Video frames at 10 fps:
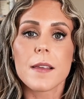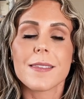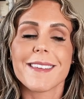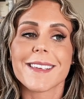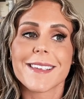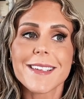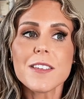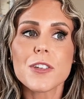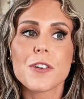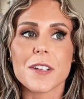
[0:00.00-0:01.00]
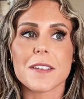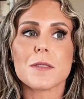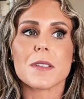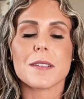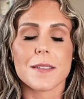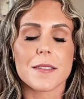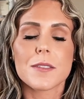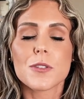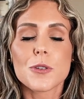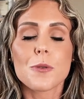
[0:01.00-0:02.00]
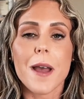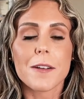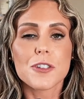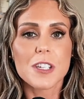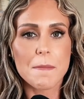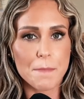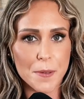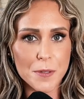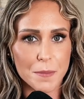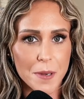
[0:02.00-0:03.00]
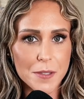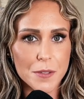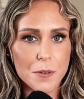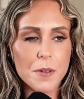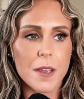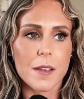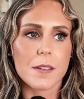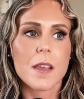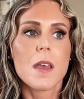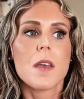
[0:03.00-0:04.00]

the easier it is it is to actually build muscle. And